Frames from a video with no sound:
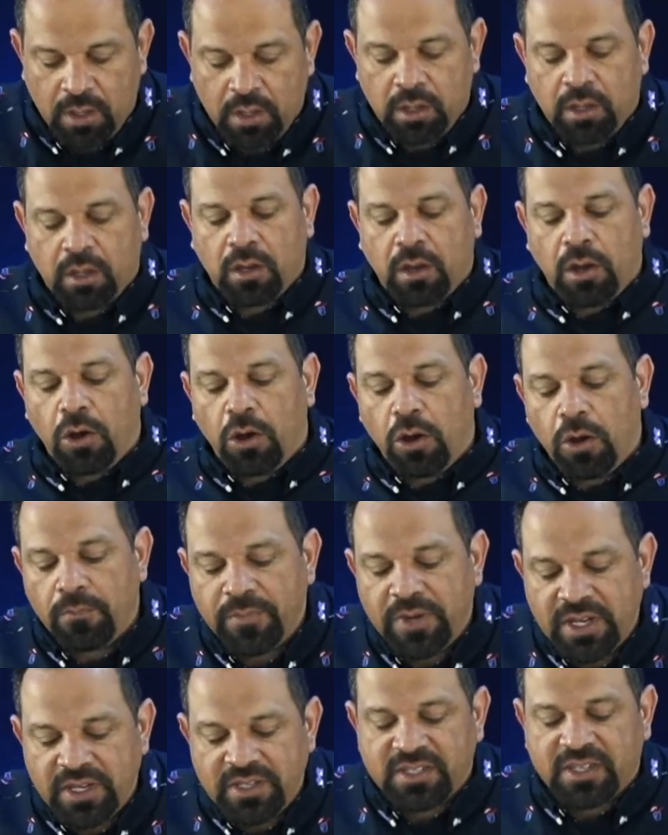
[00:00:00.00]

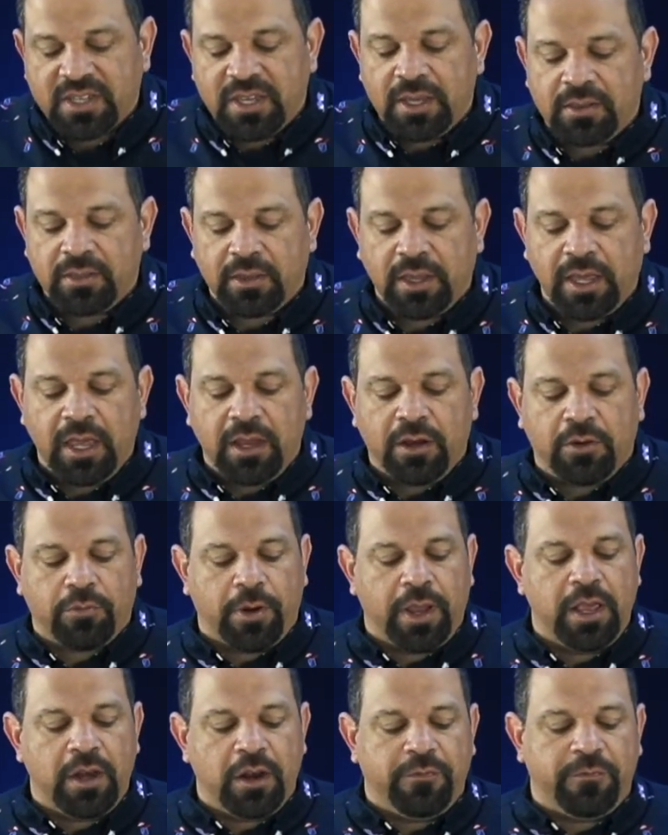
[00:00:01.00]
Calmness can lay
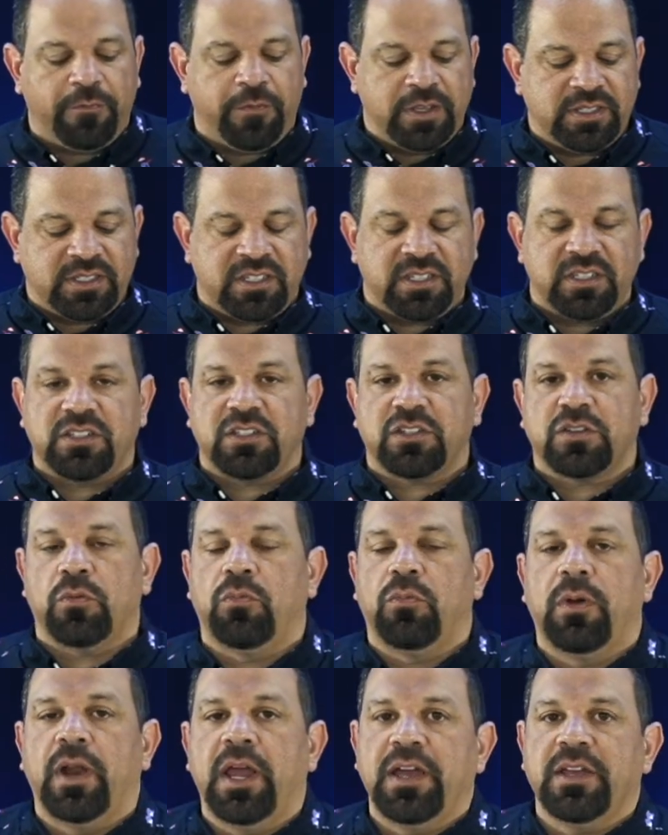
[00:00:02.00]
great offenses to
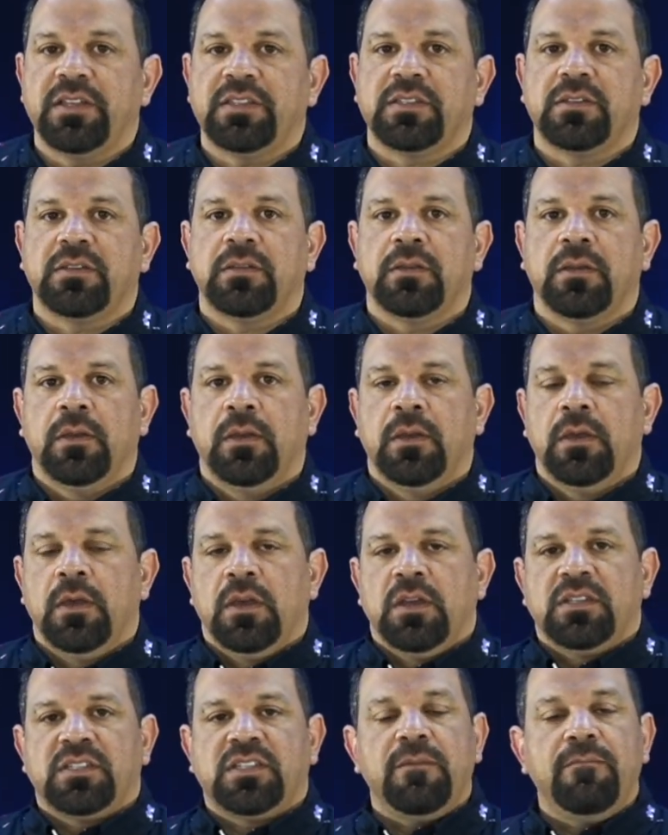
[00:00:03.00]
rest.
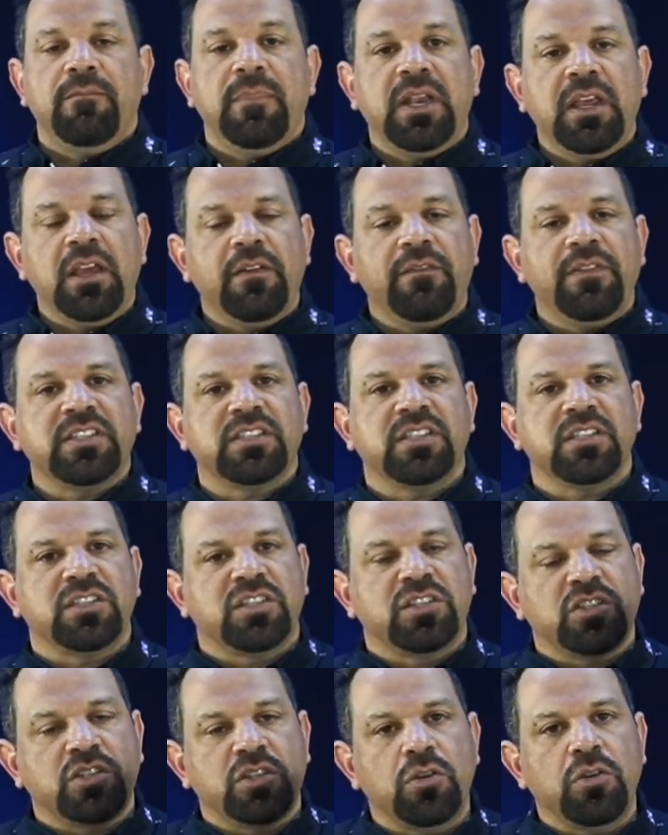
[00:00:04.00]
See, many of us, as
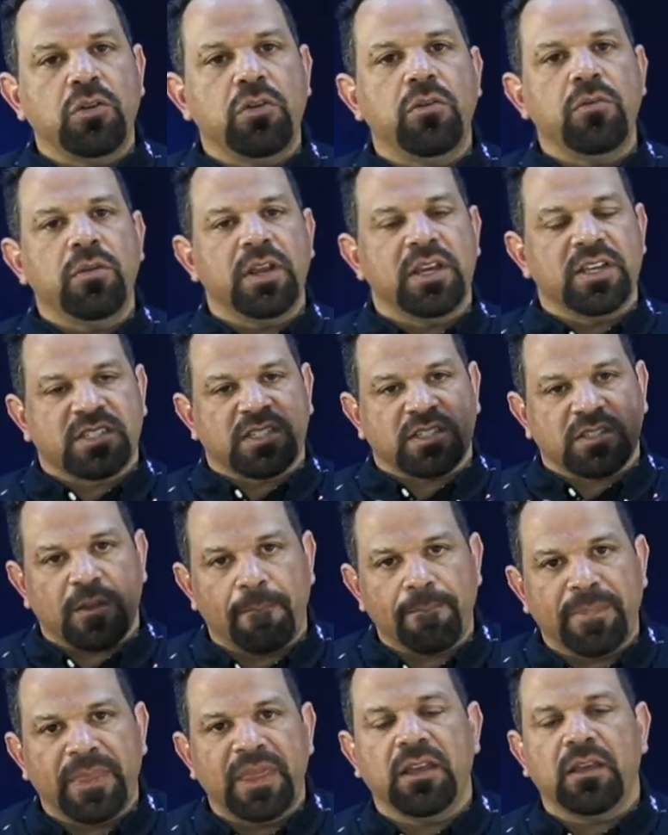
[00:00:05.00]
soon as
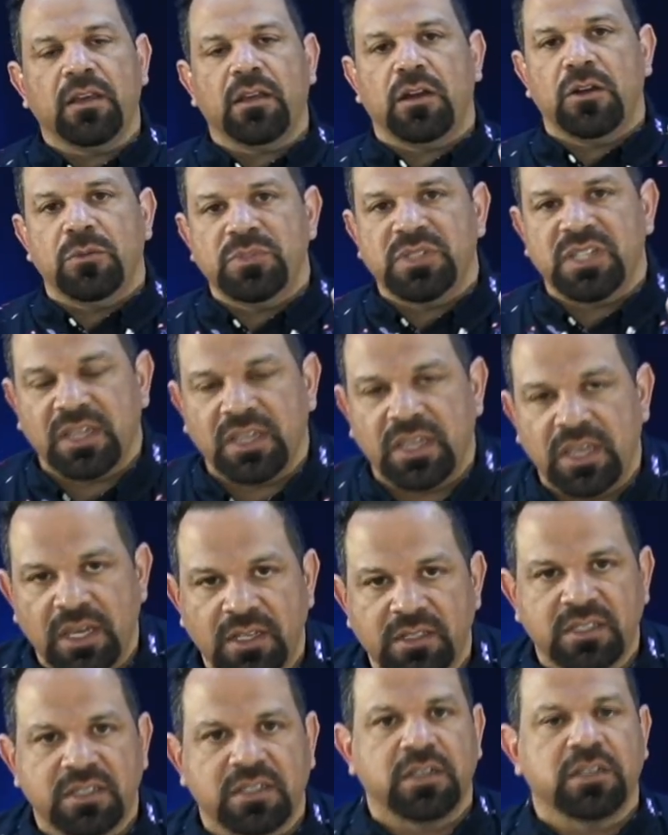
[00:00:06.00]
something comes
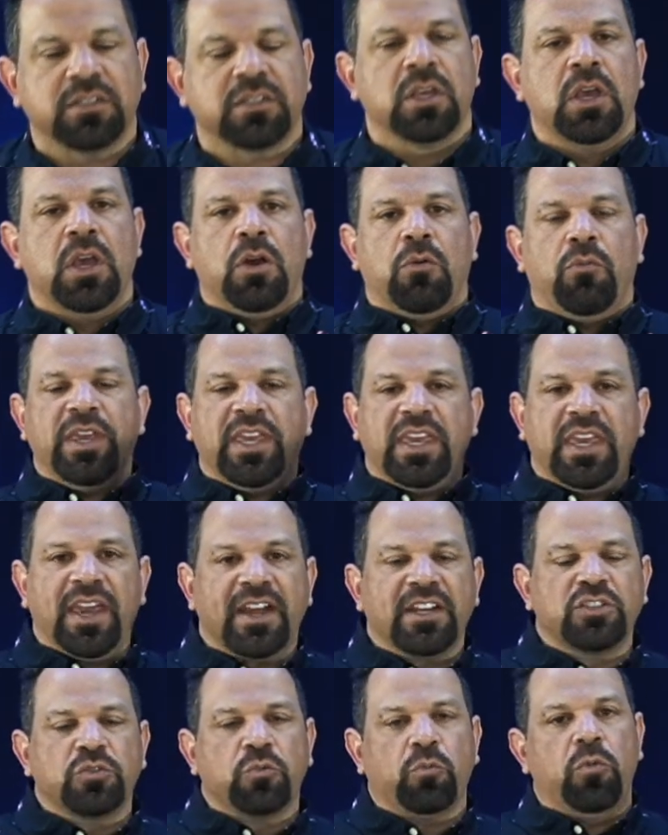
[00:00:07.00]
against us, we
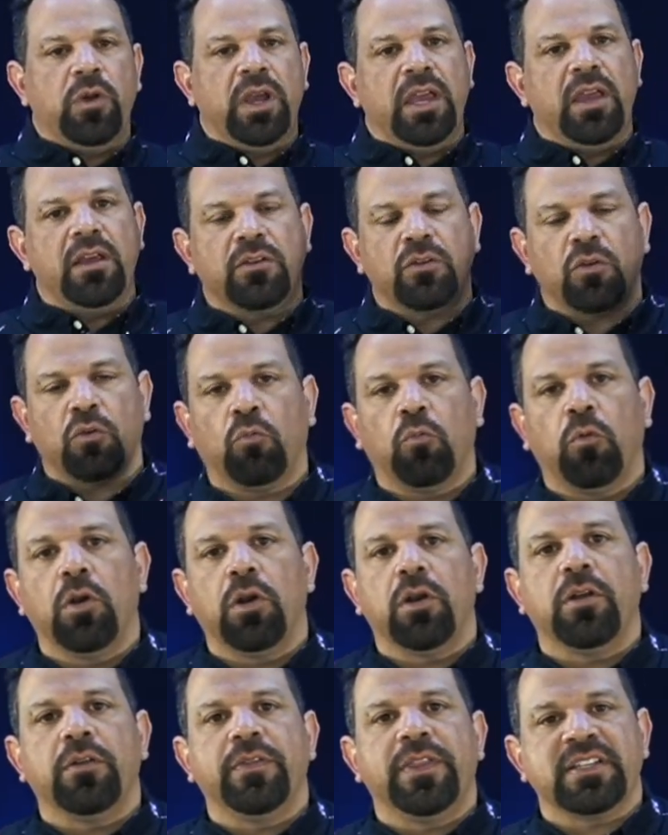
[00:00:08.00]
catch wind or
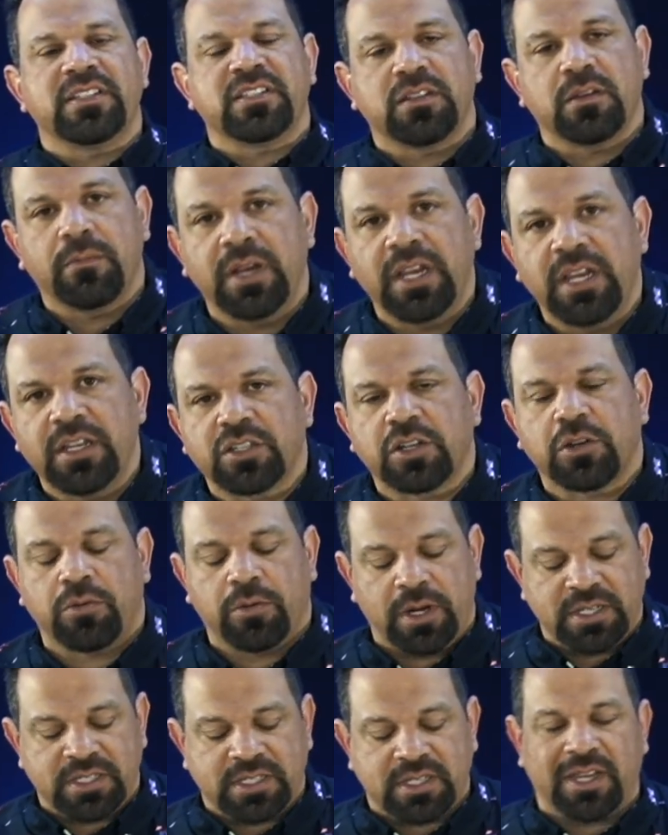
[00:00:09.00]
word that somebody has
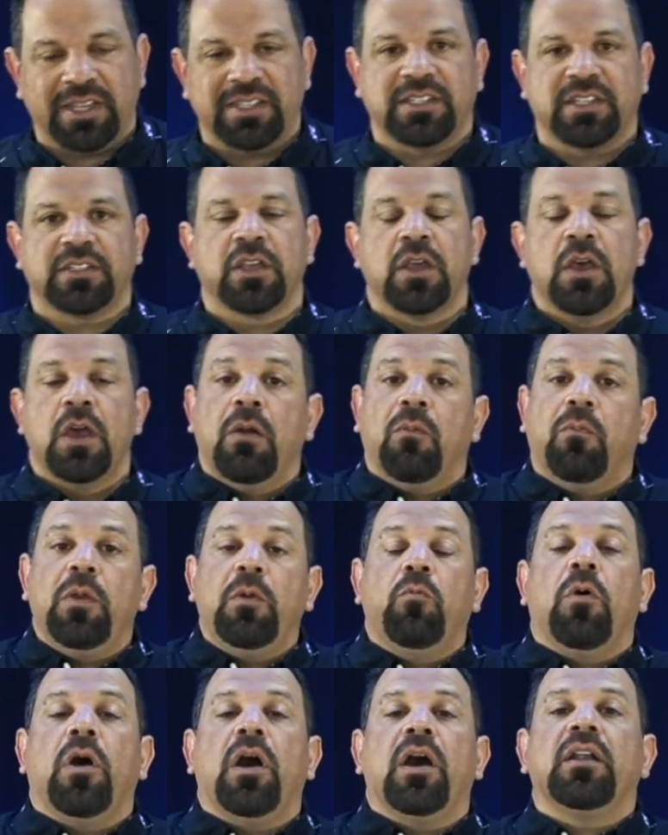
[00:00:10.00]
criticized us, we
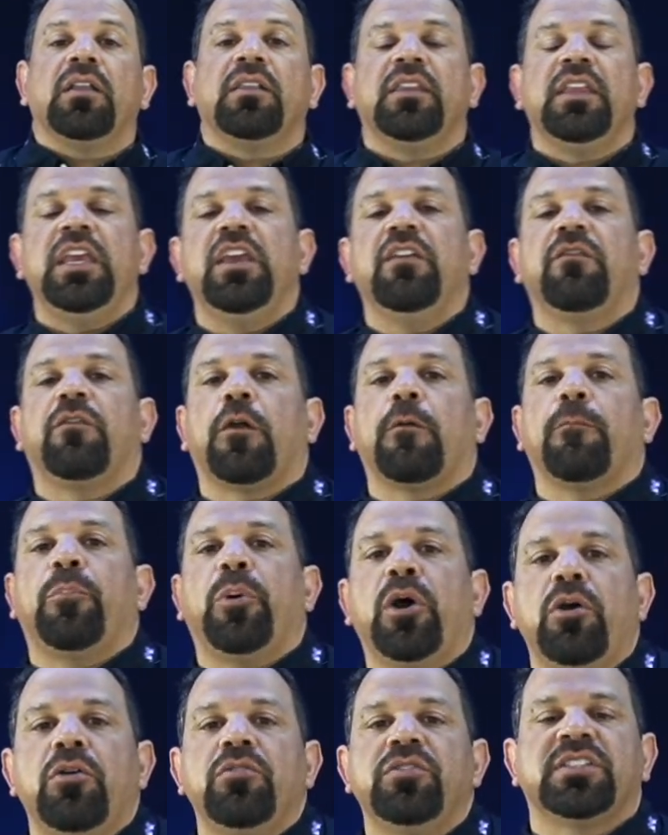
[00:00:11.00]
want to leave our
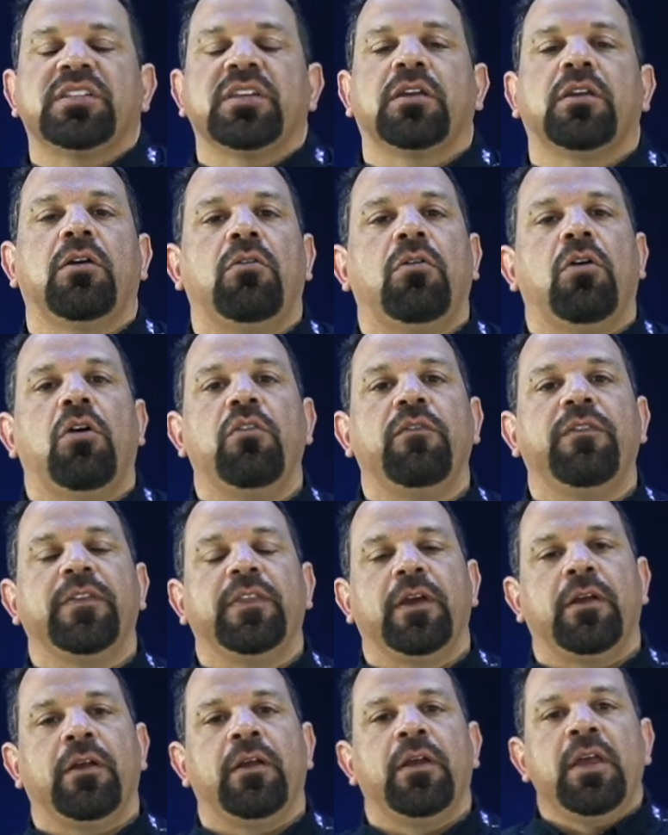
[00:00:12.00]
post to go over
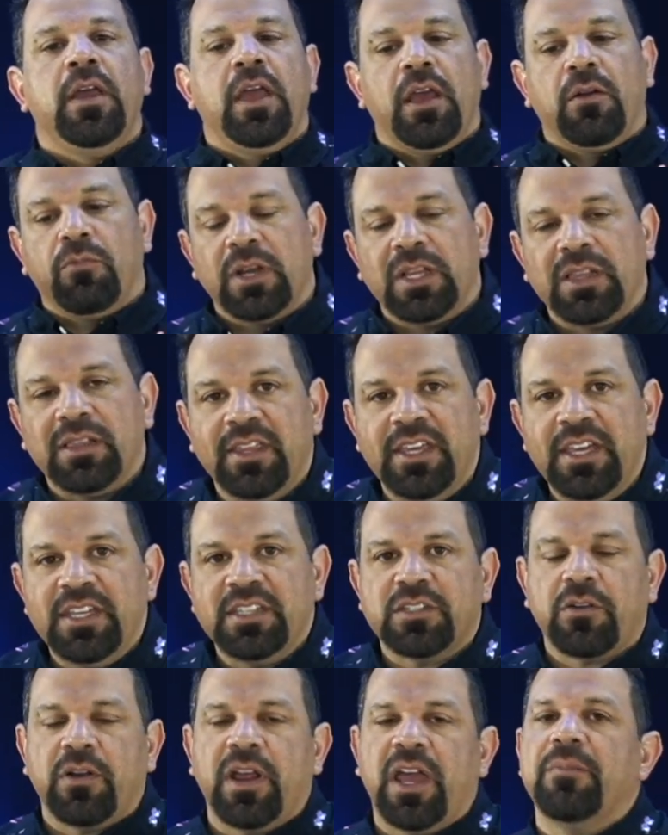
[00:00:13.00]
there and
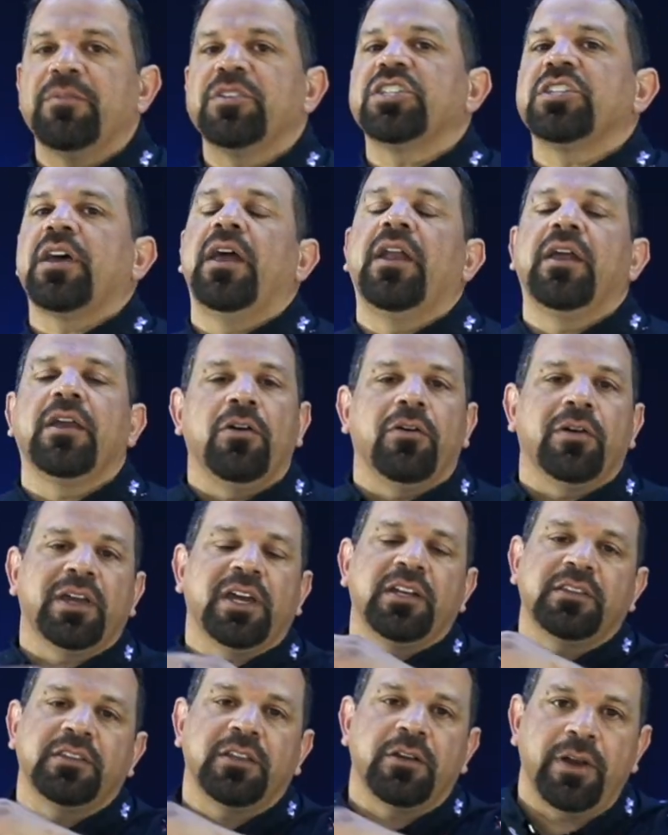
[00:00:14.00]
release our Abishai to go
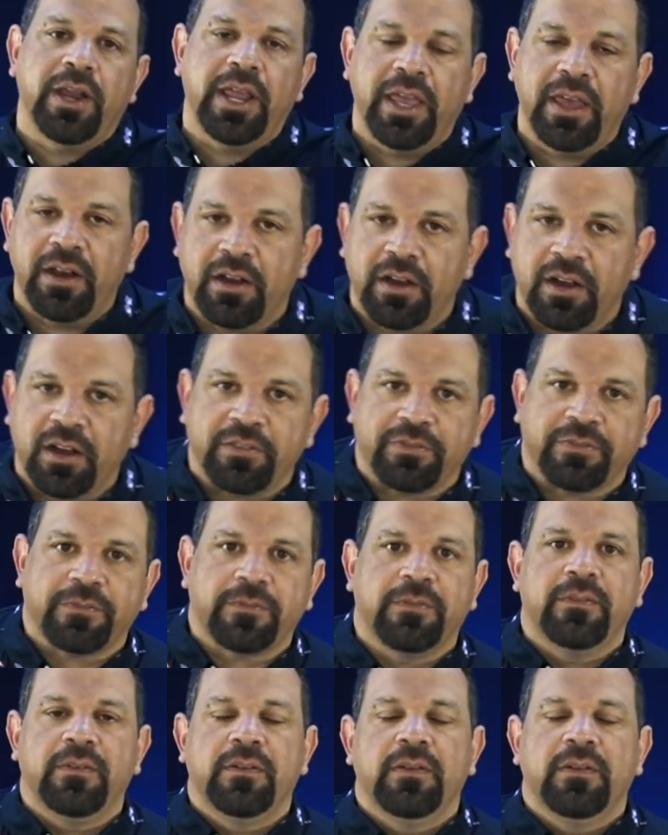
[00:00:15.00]
cut their head off.